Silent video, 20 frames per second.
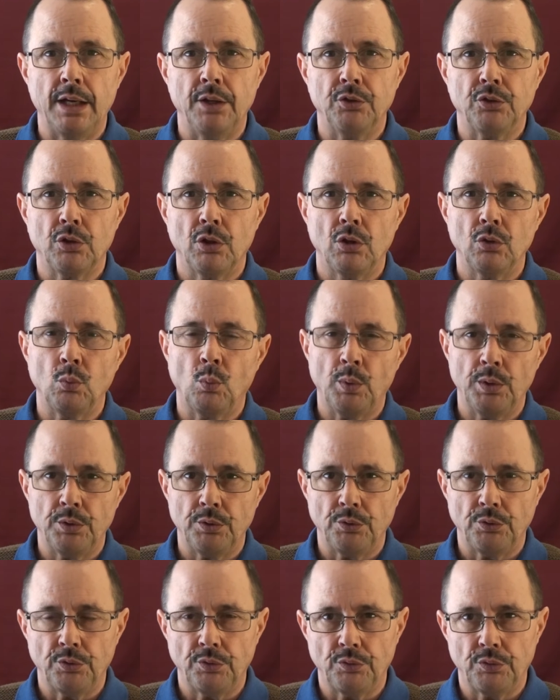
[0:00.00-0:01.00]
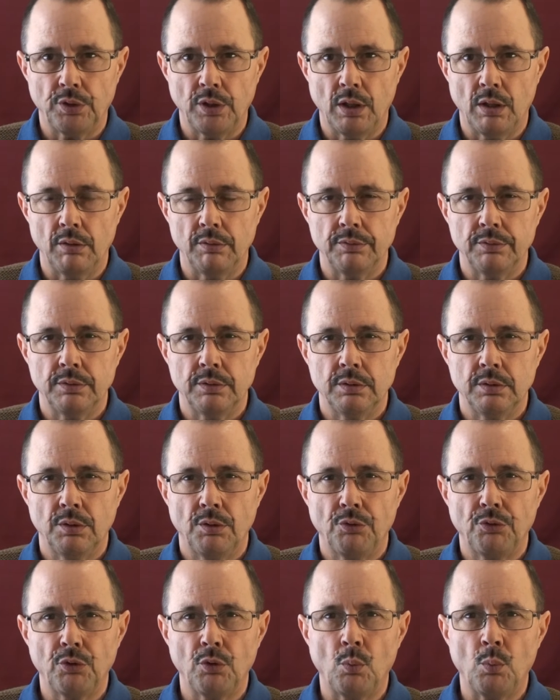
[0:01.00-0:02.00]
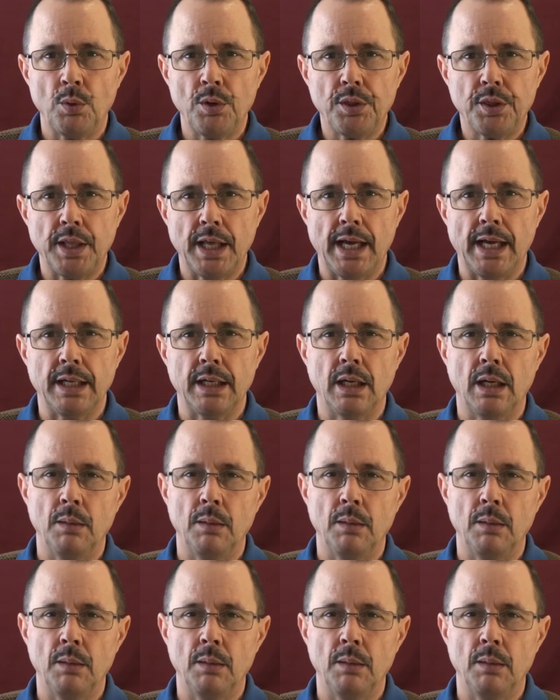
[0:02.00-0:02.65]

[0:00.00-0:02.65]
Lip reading: It's called Windows of Self. So with that,